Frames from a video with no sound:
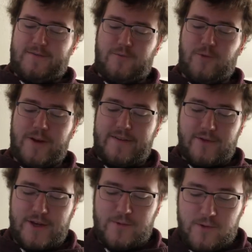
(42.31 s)

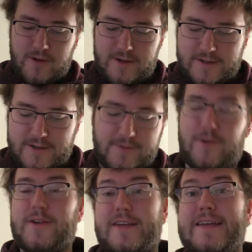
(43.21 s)
whatever he wants is
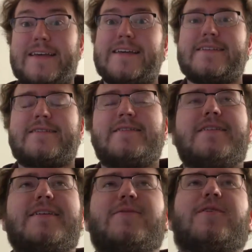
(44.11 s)
what he gets
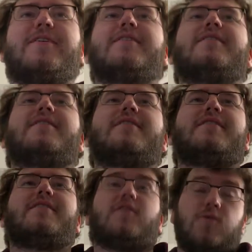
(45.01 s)
anyway,
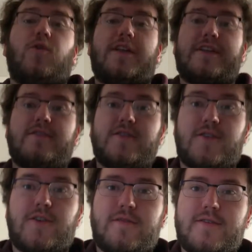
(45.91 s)
or what he
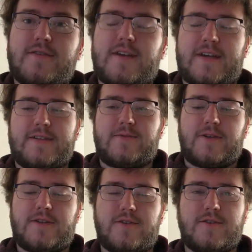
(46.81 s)
deserves, I guess is
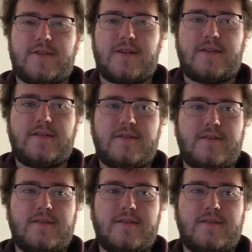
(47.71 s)
what I should say.